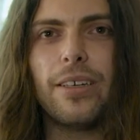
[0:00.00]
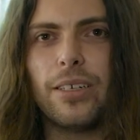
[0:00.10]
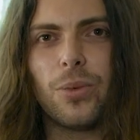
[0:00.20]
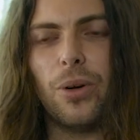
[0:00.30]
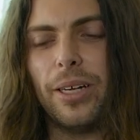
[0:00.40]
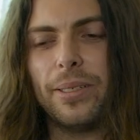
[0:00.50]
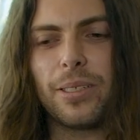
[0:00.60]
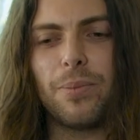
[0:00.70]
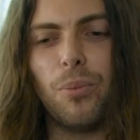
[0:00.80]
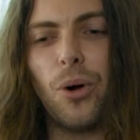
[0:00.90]

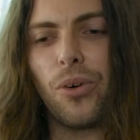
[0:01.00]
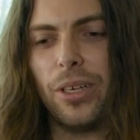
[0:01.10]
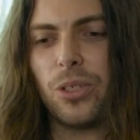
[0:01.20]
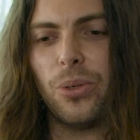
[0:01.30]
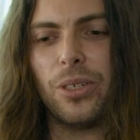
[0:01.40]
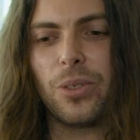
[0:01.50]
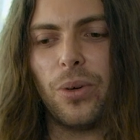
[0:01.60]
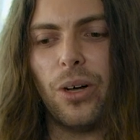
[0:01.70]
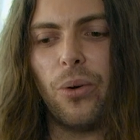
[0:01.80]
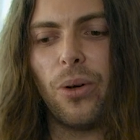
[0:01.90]
entwines more into it as
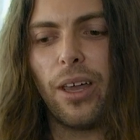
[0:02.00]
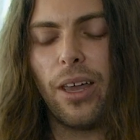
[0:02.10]
well.